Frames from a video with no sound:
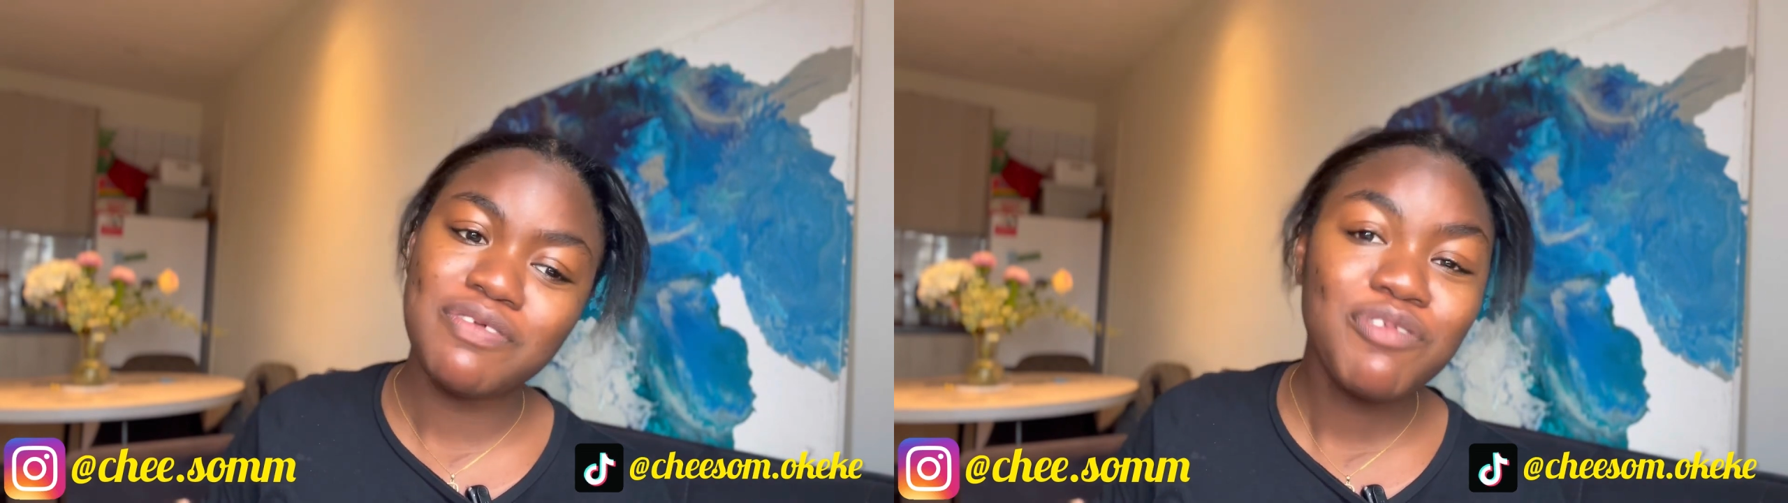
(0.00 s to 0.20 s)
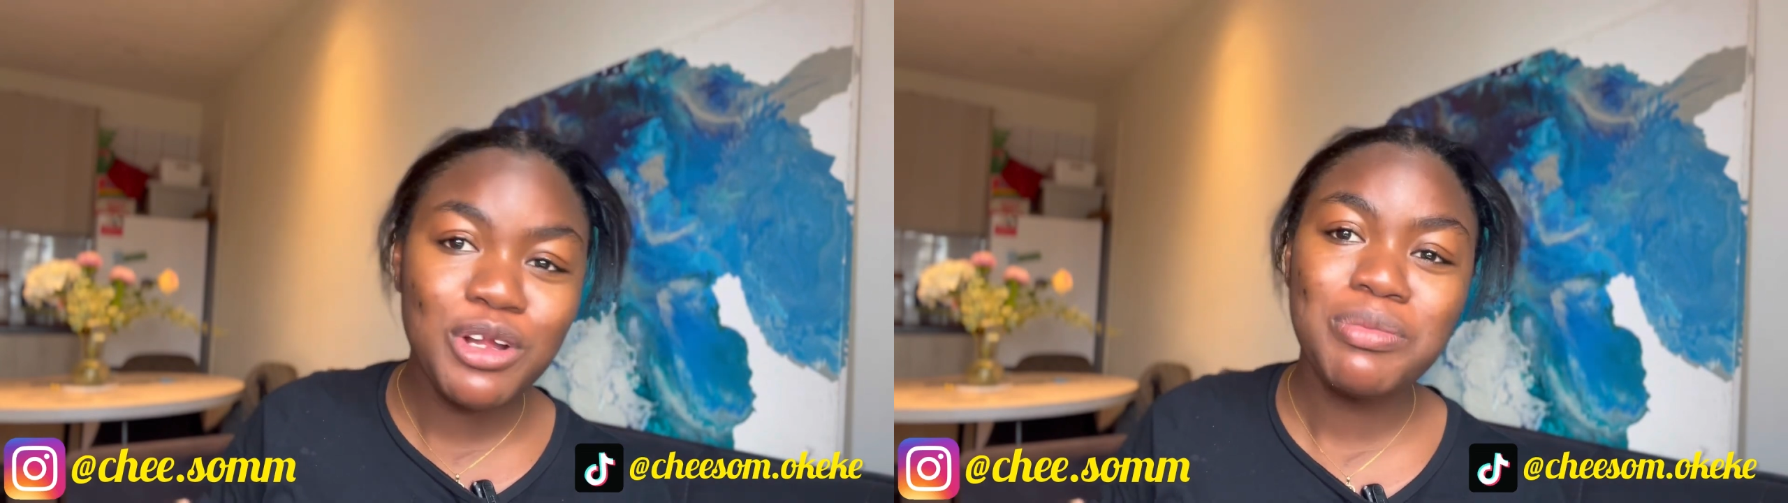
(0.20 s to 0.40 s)

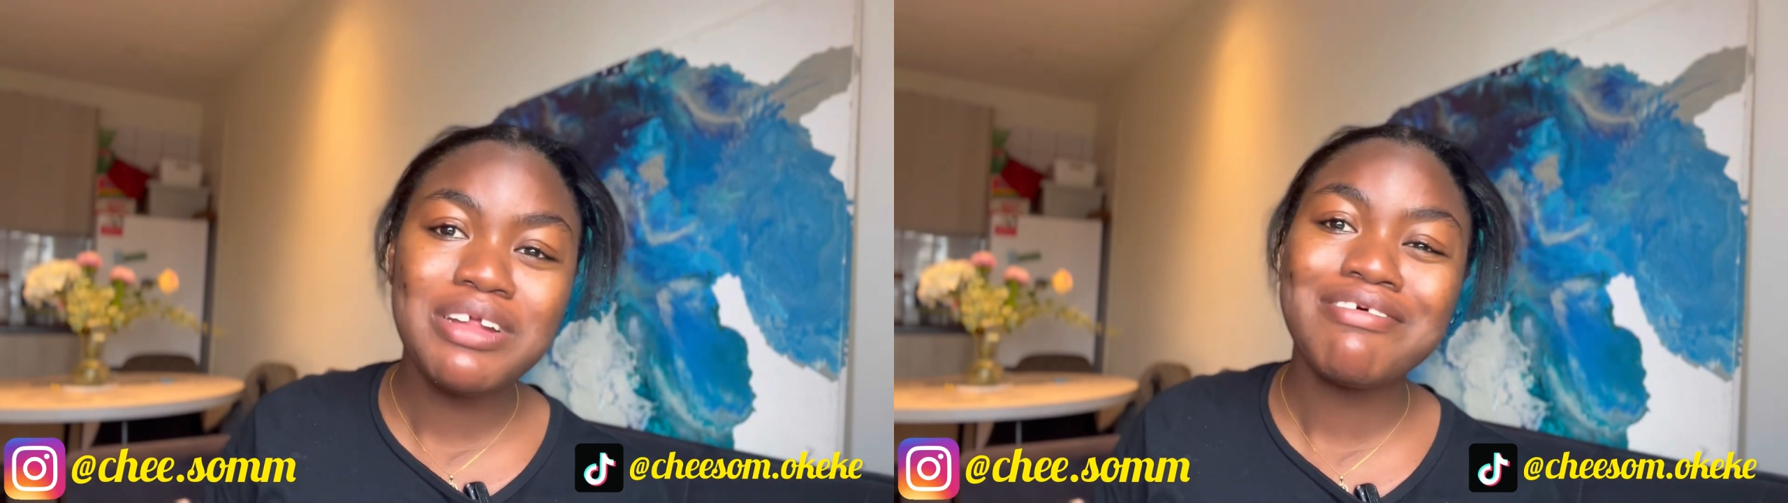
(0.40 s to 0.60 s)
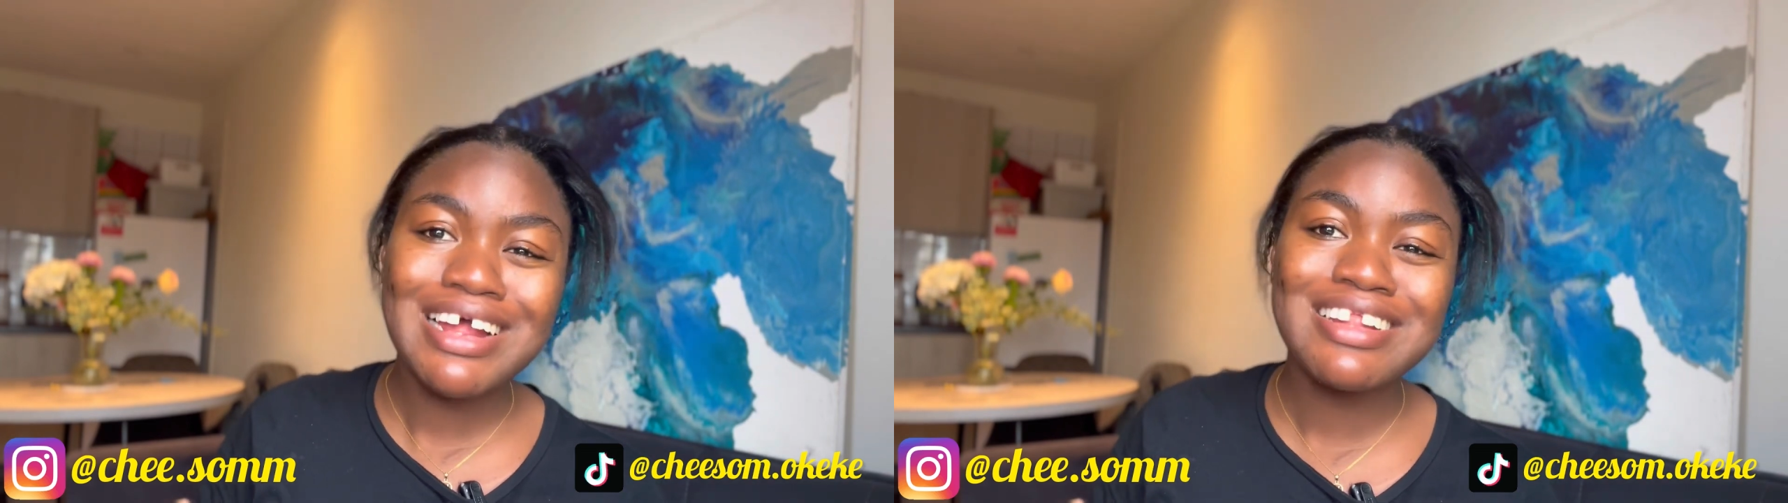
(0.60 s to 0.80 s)
Follow me
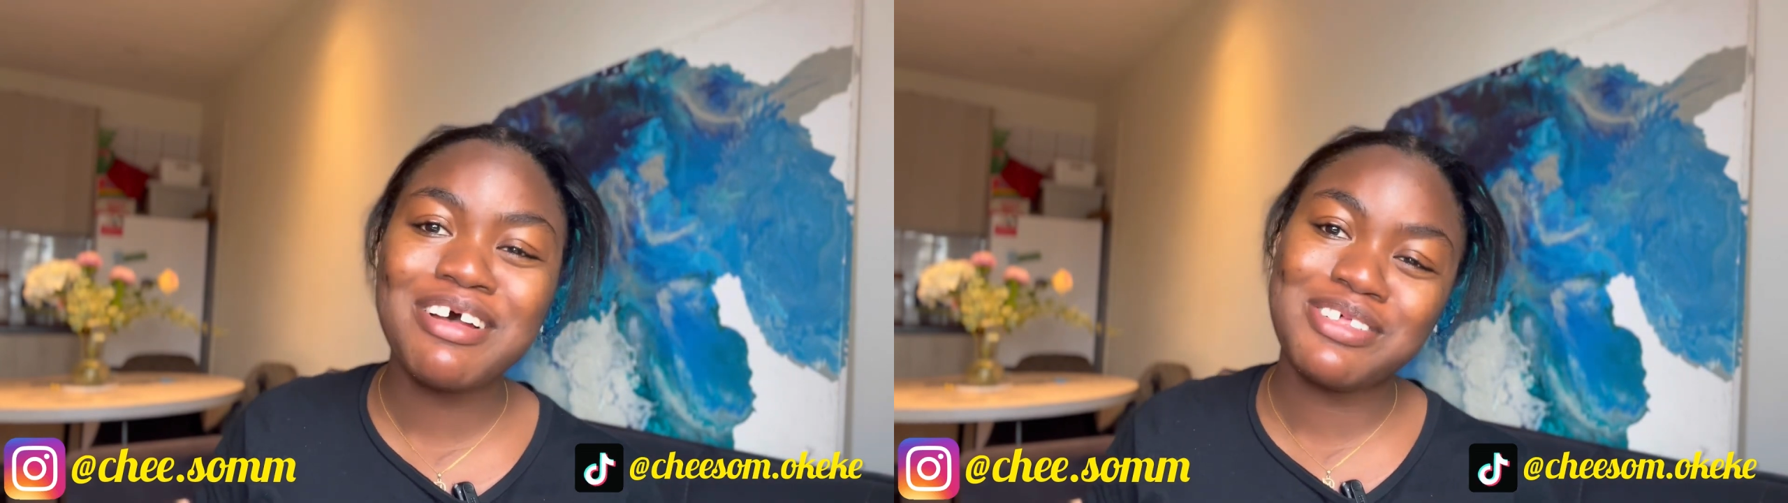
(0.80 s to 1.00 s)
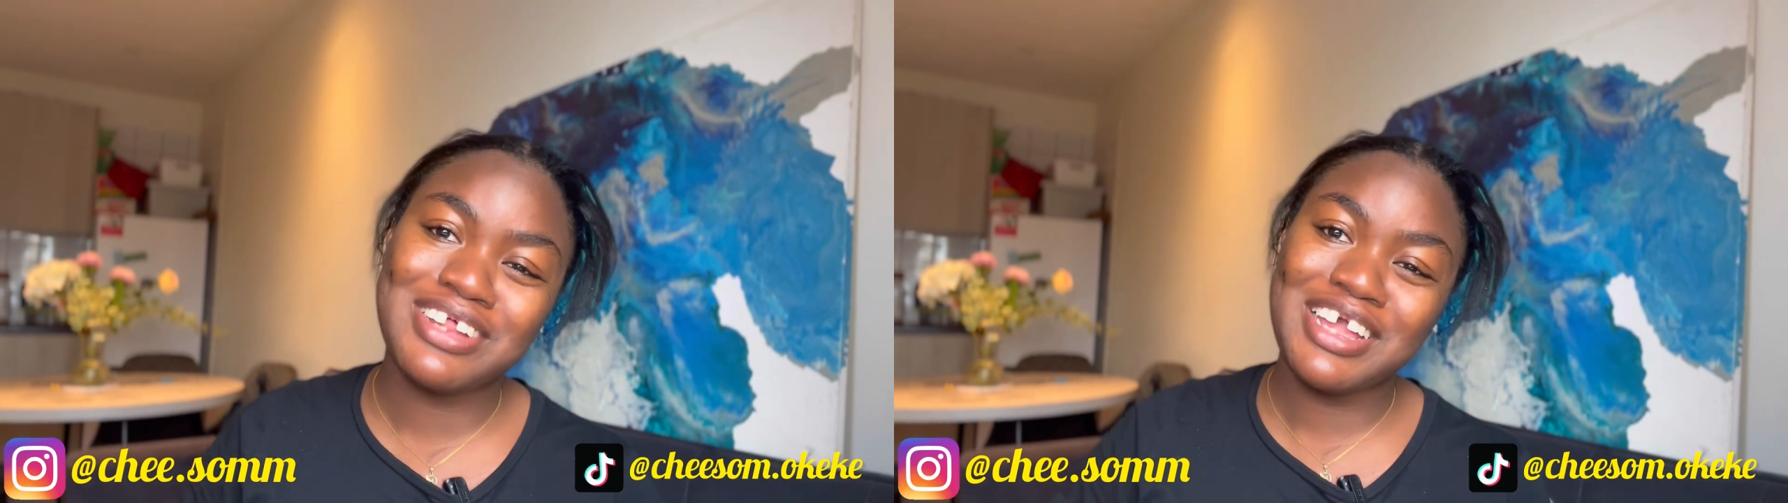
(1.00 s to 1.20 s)
right now
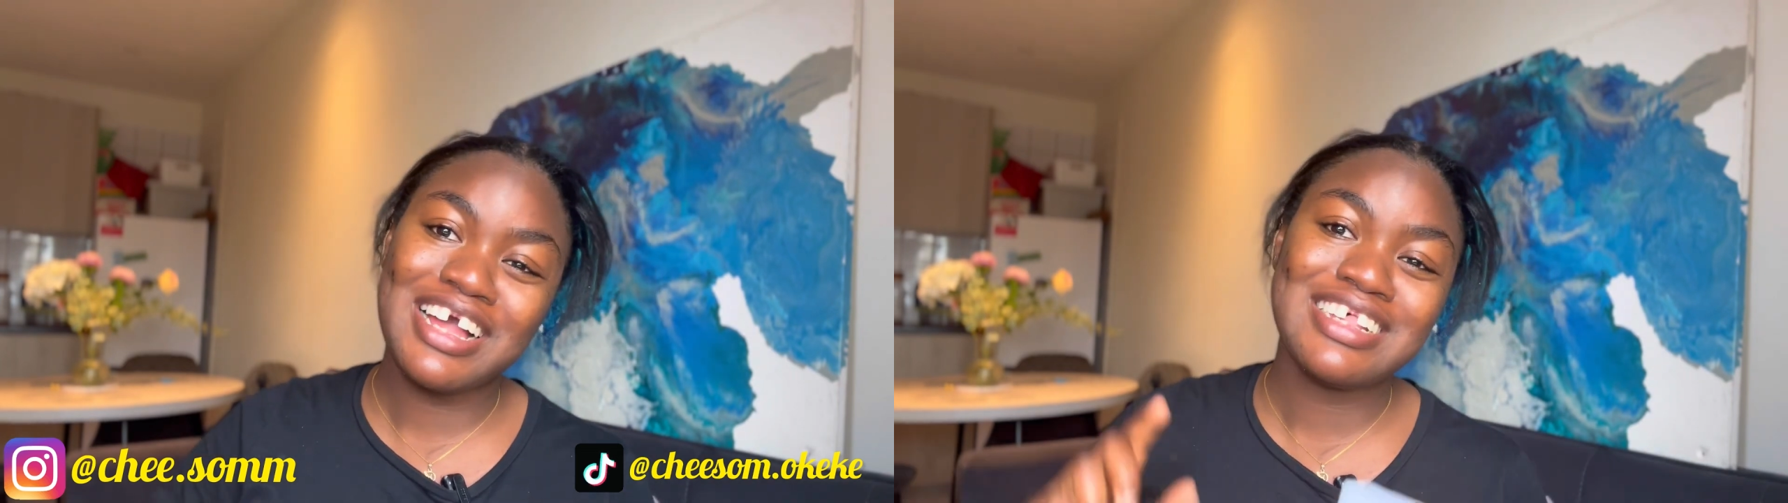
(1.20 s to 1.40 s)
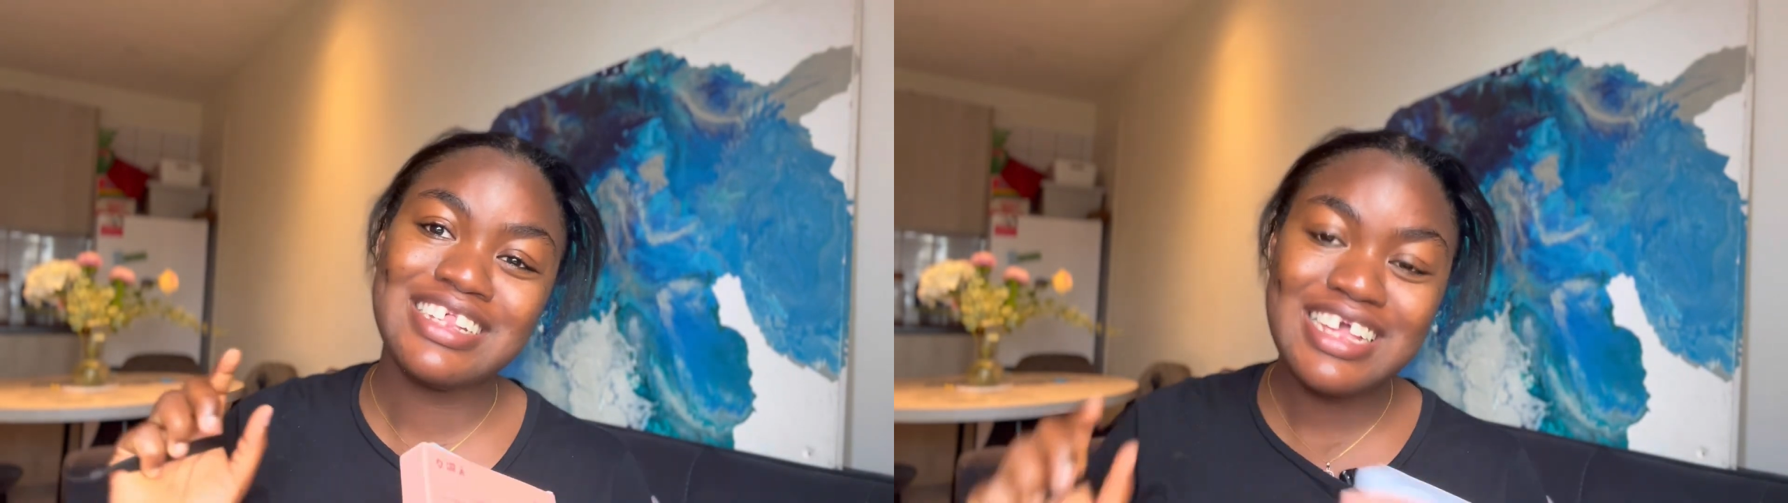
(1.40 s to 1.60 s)
so that you
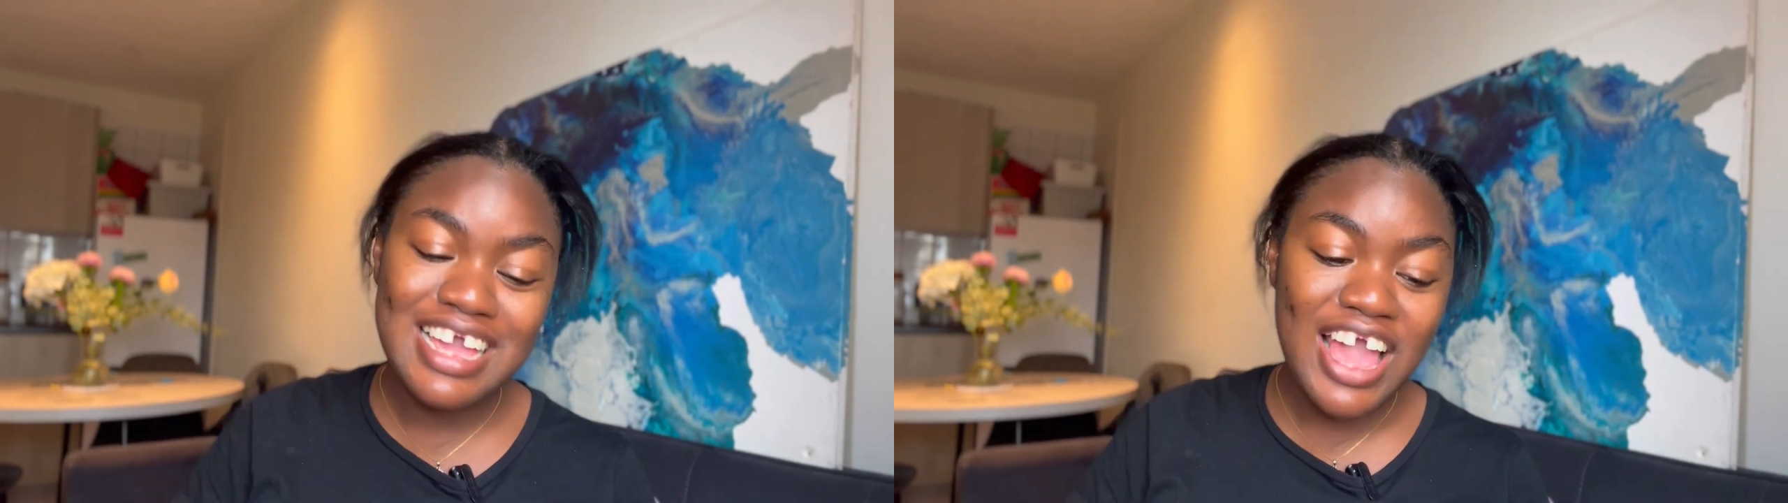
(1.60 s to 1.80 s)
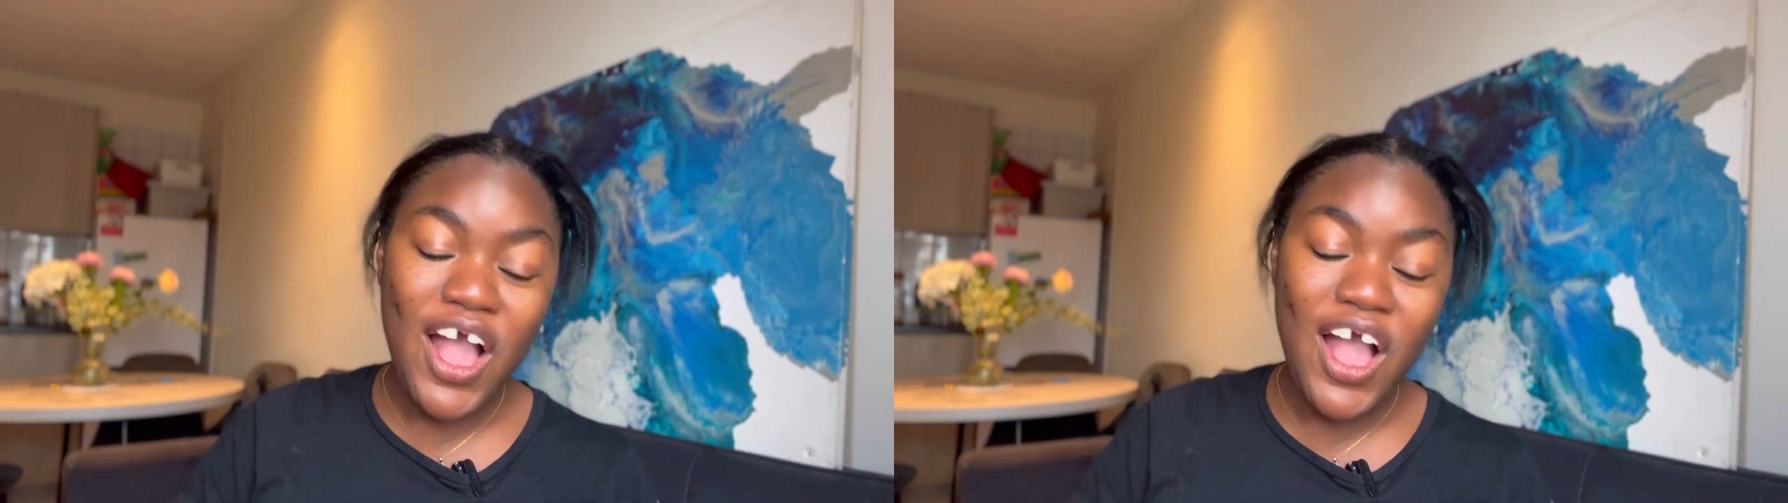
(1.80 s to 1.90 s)
can see